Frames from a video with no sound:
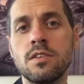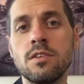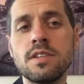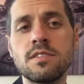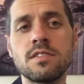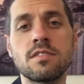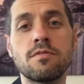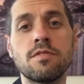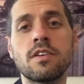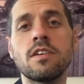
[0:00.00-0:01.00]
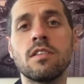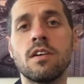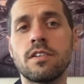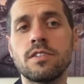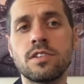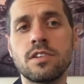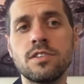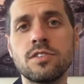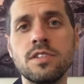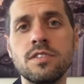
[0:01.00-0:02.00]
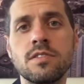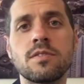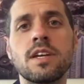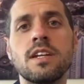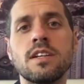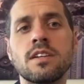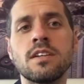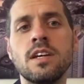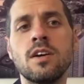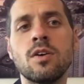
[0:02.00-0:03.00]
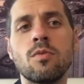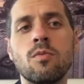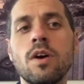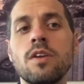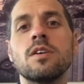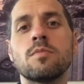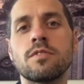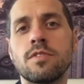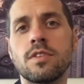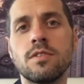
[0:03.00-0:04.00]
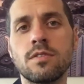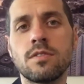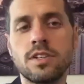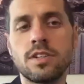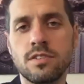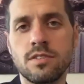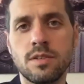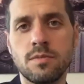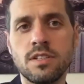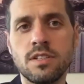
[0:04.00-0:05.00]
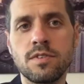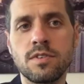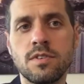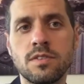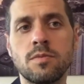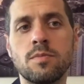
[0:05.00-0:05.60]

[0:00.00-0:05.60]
The U.S. is a very large country, so getting one number for the whole country is going to be difficult.